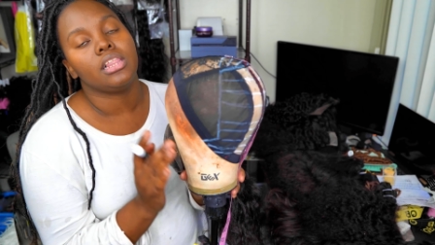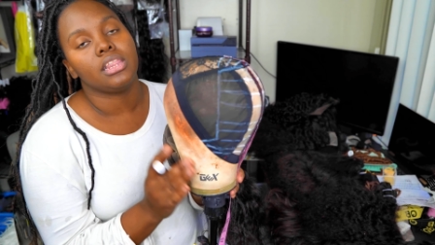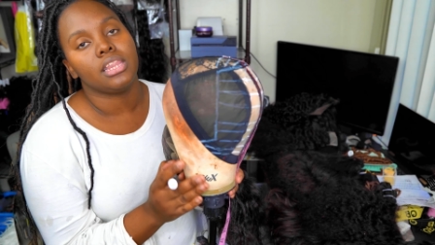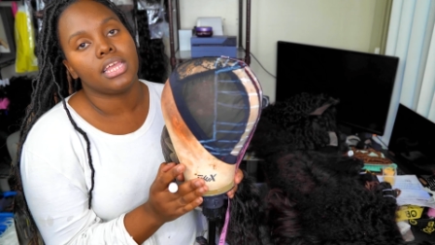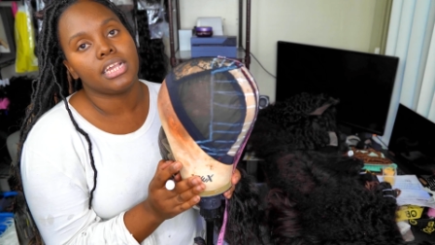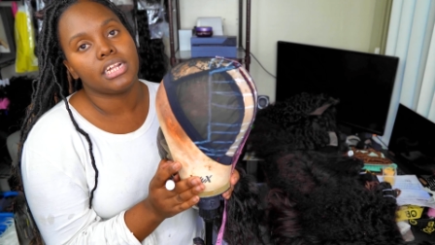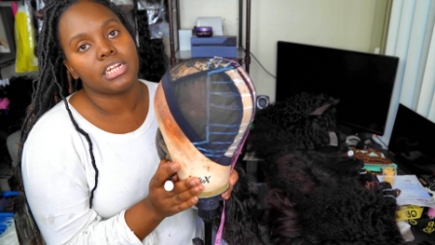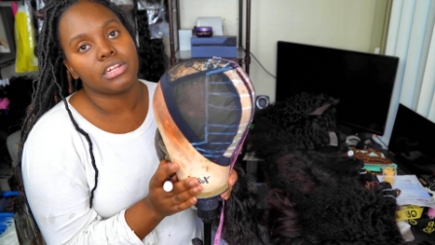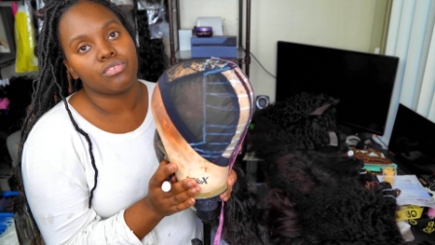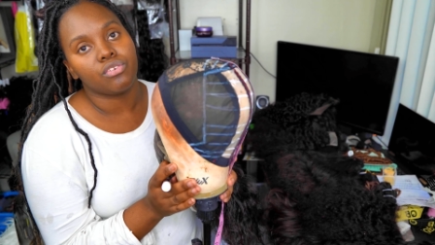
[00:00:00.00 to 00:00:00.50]

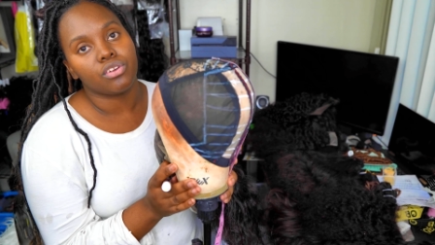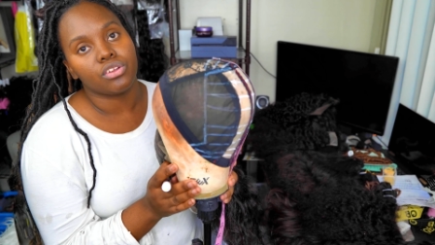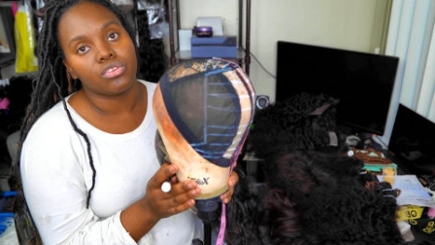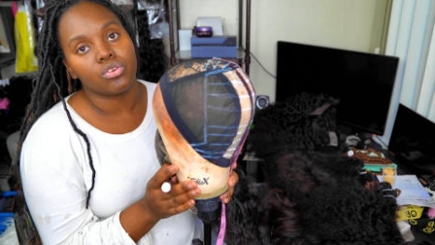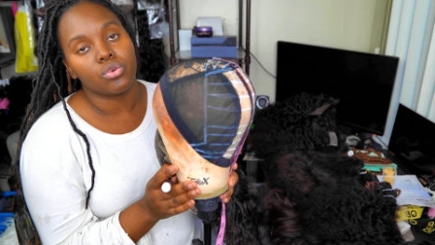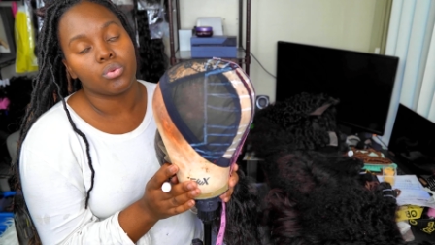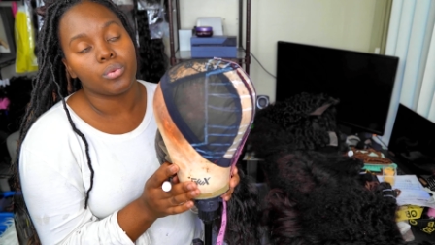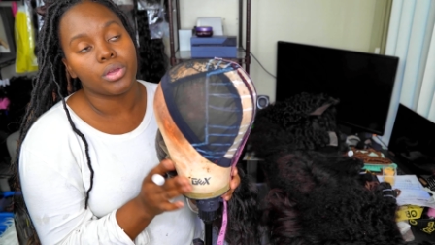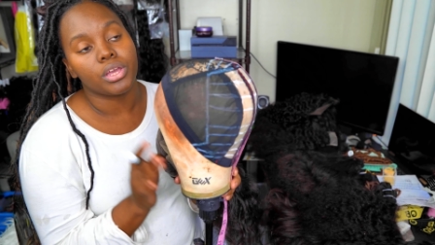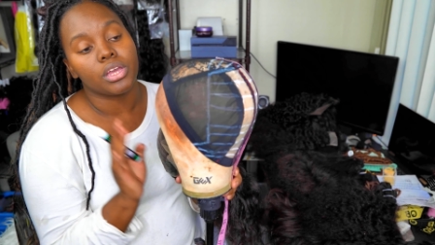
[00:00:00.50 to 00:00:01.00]
lace
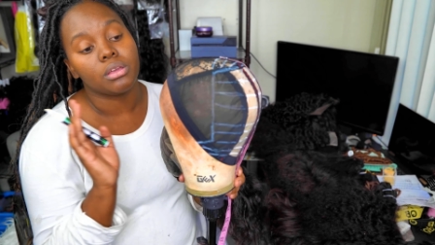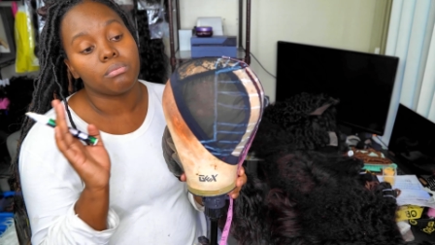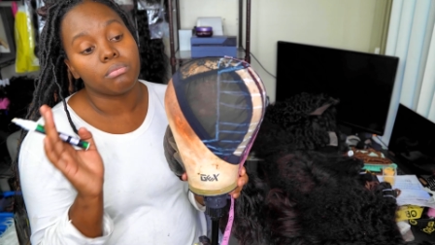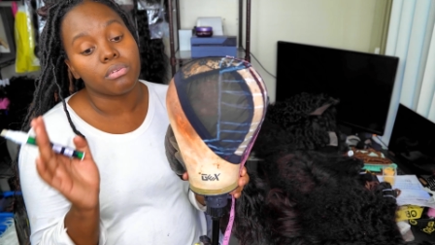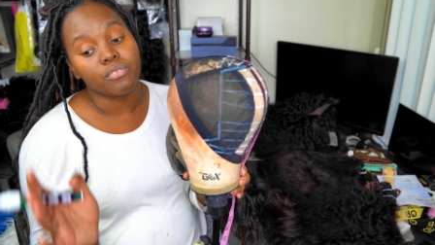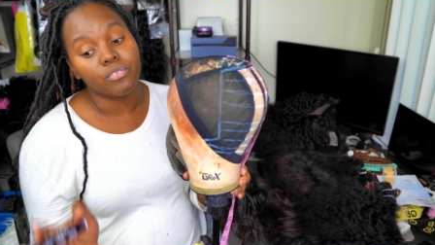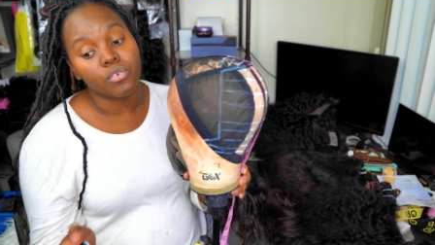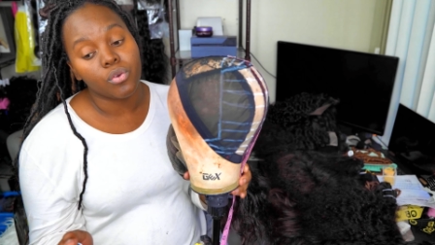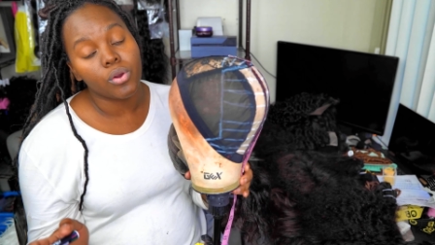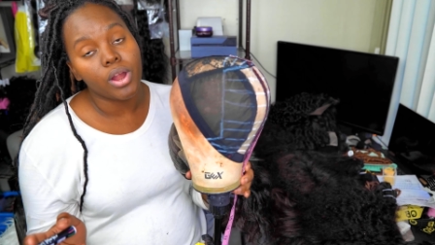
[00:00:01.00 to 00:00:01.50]
frontal wig
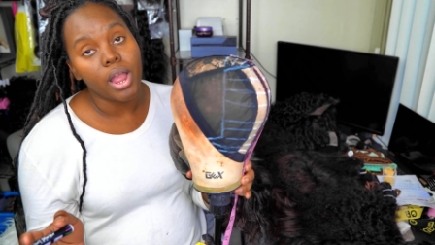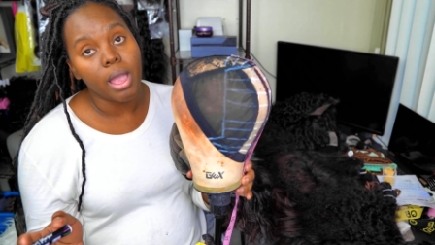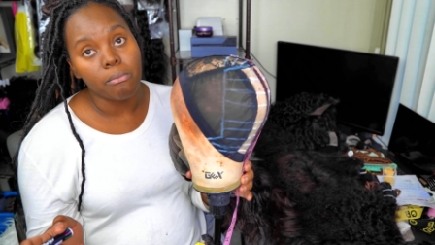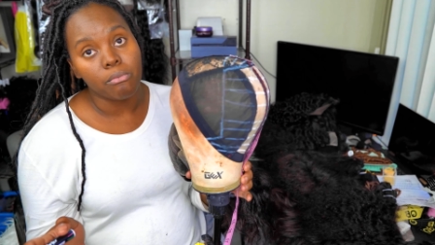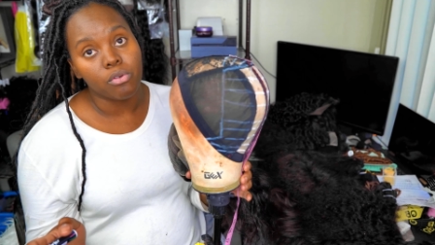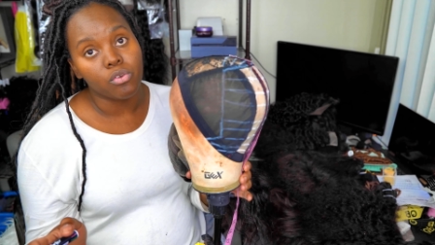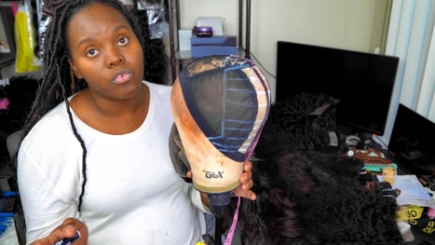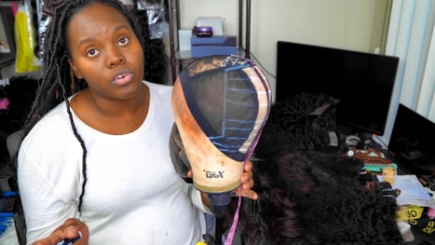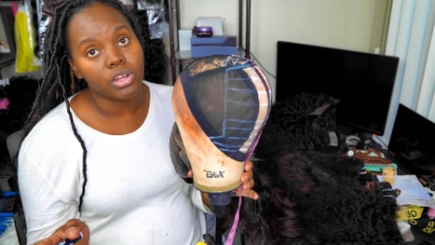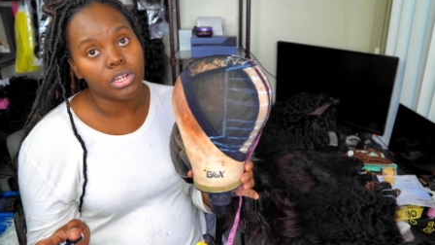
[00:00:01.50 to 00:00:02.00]
before I
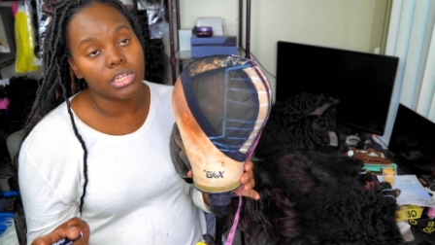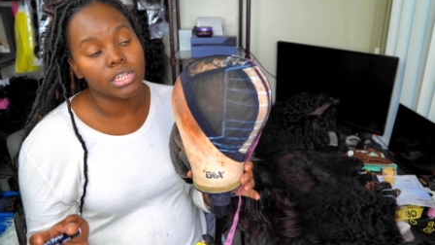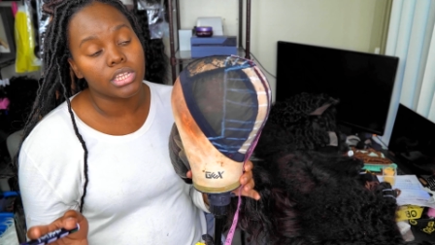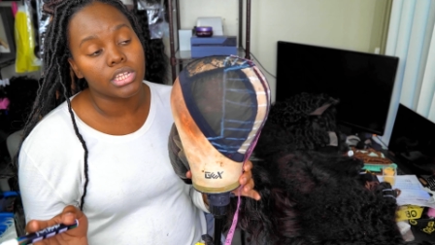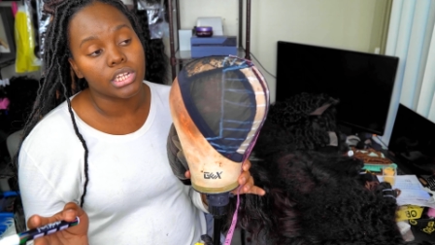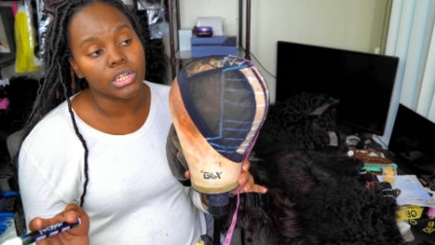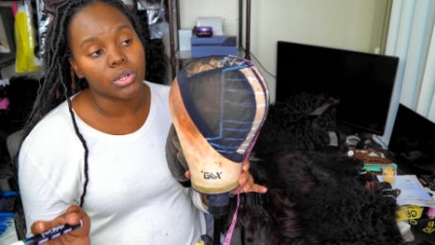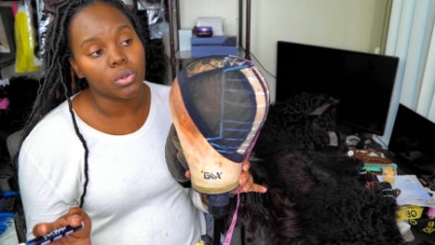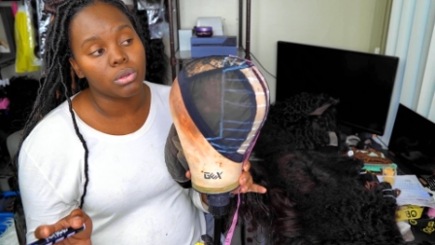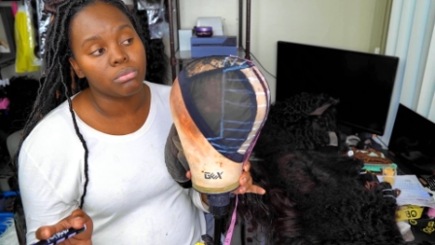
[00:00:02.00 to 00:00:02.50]
move on to
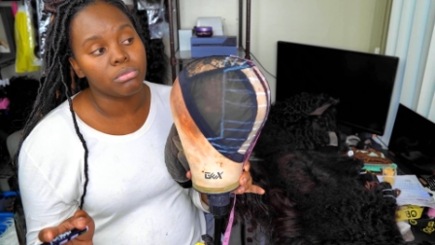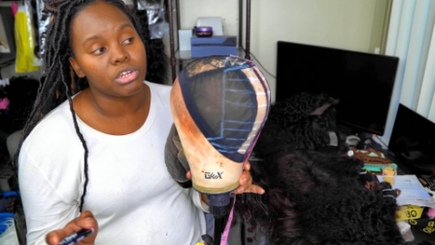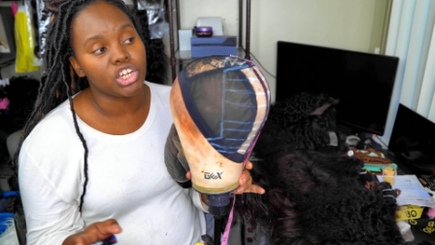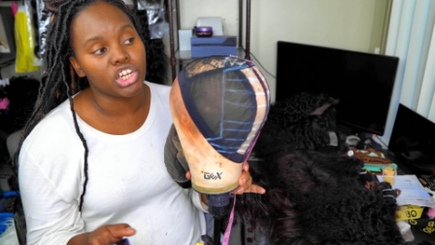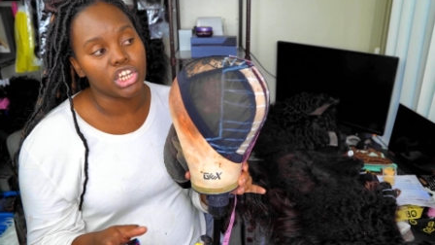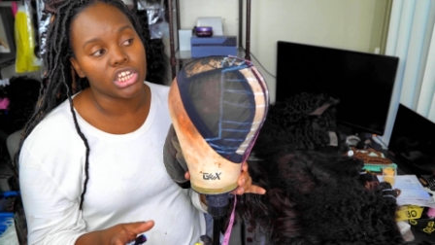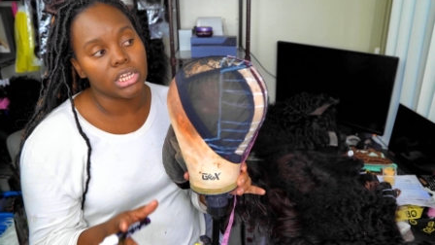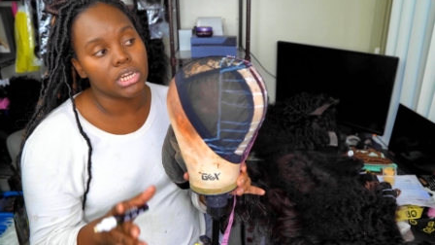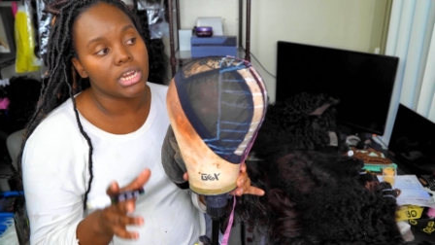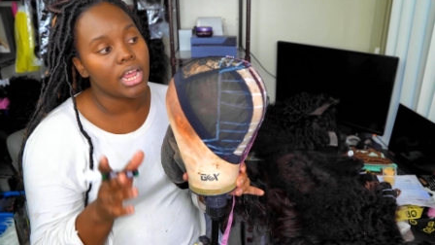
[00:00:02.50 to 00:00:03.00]
the sewing
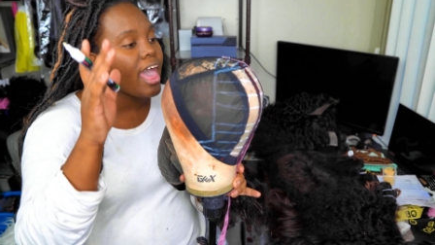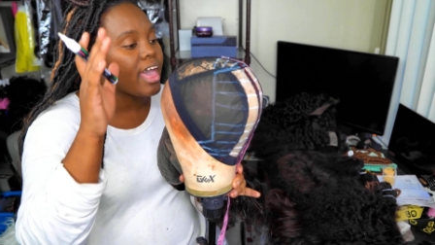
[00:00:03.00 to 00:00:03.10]
machine.